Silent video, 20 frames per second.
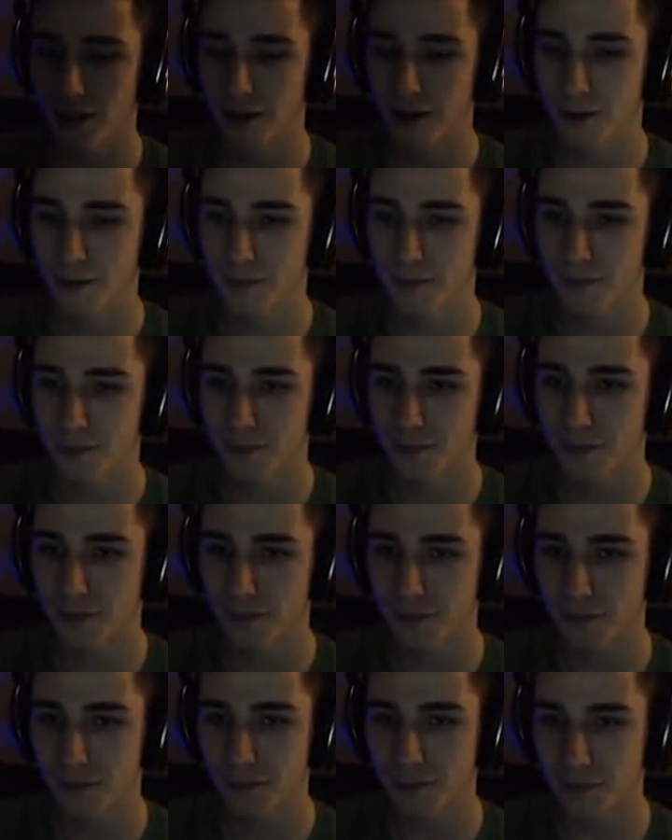
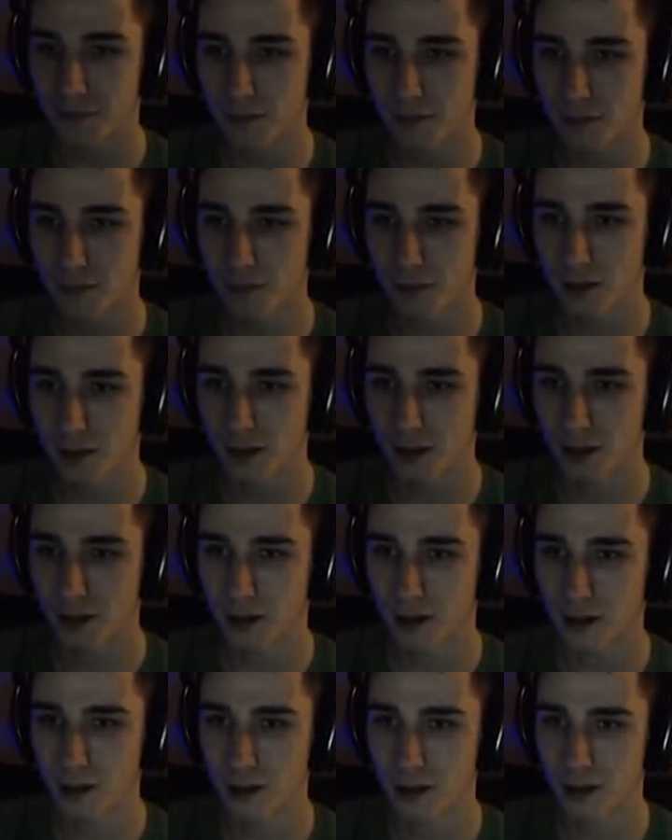
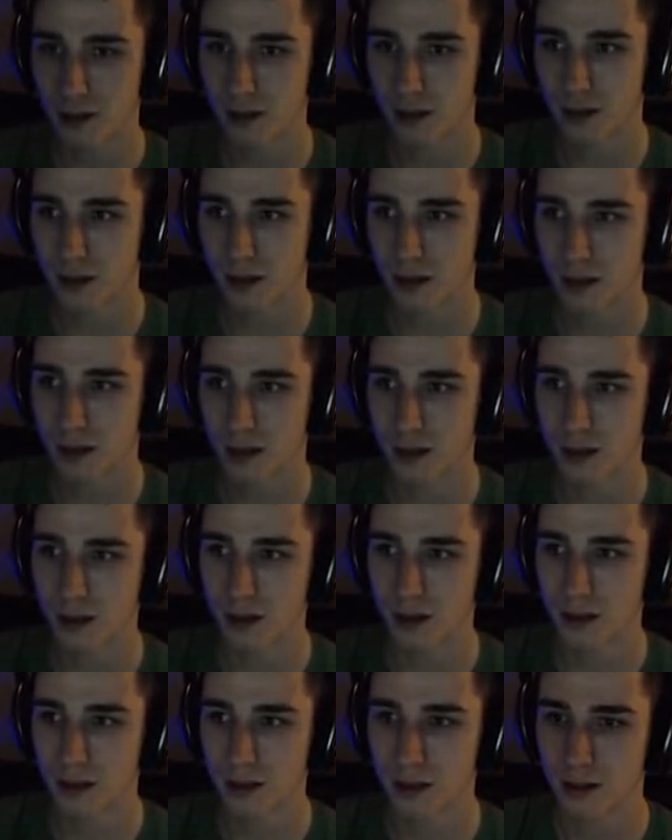
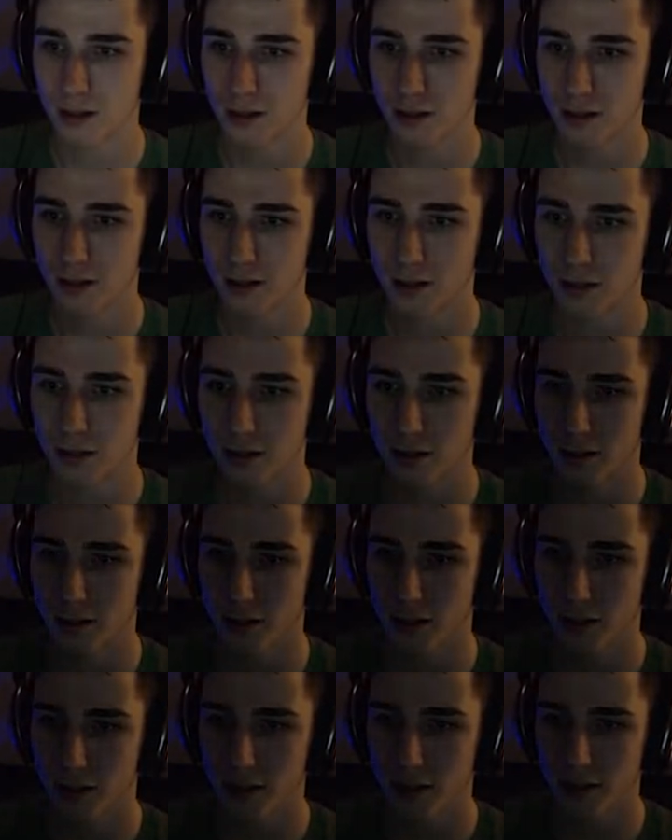
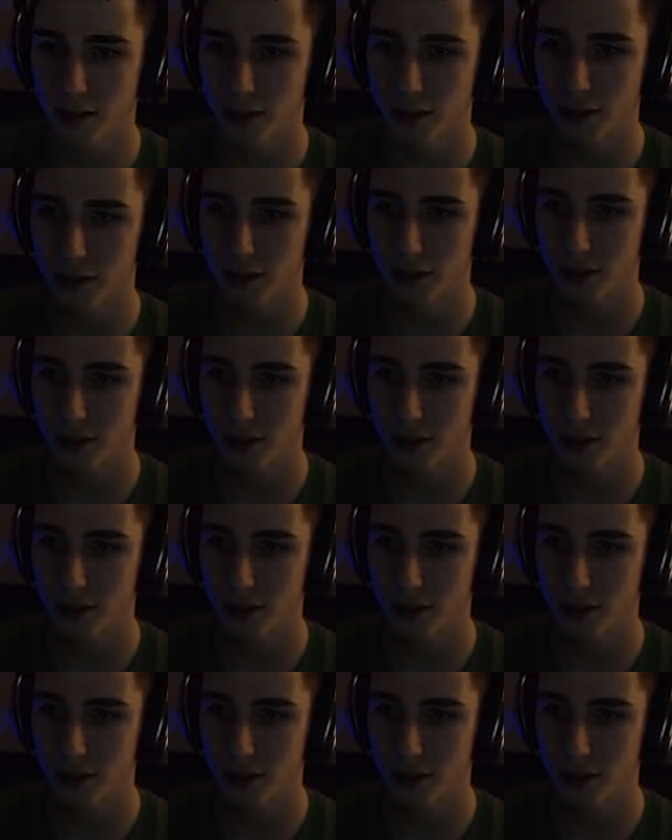Nobody speaks.